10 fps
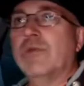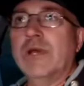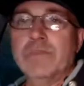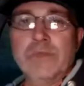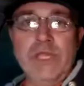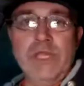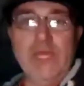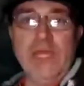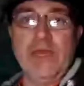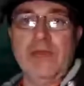yeah.
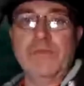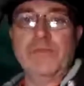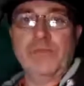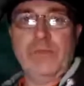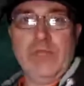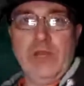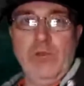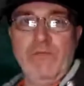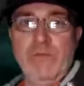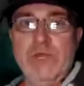Hello,
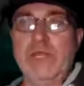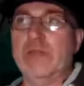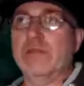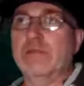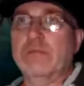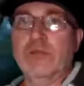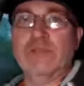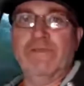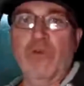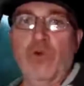everybody. There's
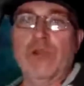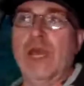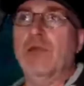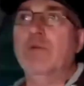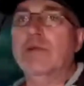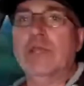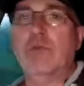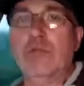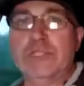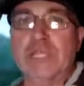4 now. There were
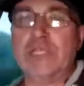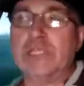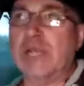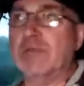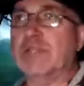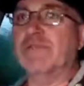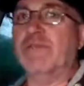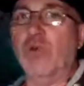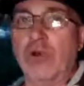6, now there's 4.